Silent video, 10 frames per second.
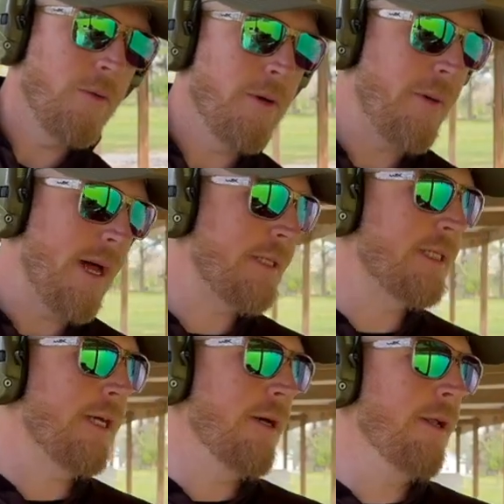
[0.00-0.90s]
bit about this
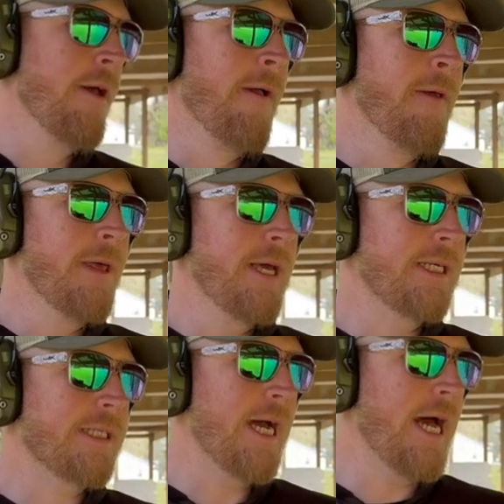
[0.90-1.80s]
gun.
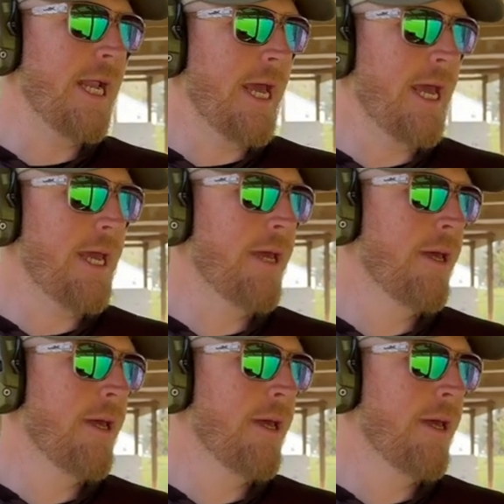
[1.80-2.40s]
It's got a